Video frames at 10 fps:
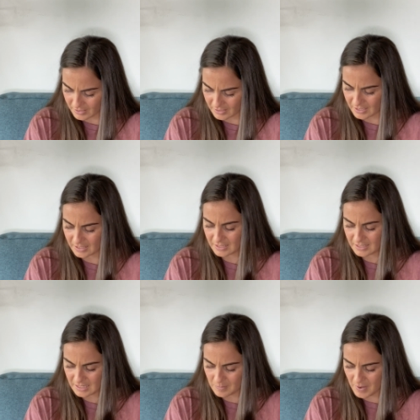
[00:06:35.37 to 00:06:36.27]
I take a
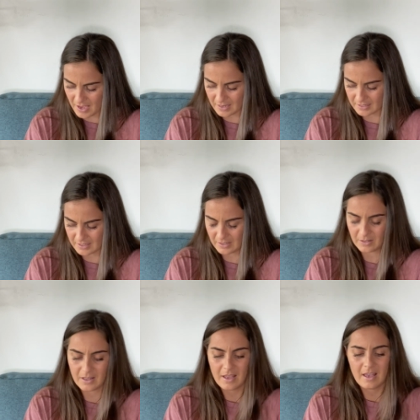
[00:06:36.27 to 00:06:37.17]
deep
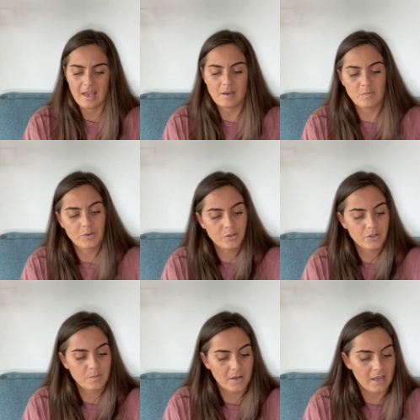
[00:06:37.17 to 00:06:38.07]
exhale and
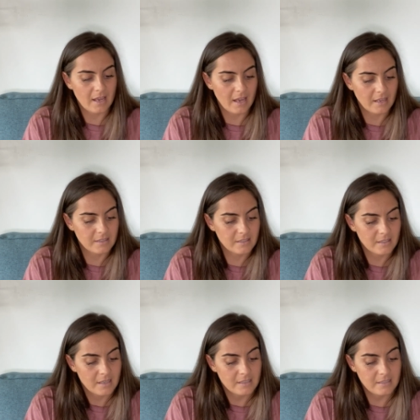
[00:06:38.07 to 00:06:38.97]
push my hands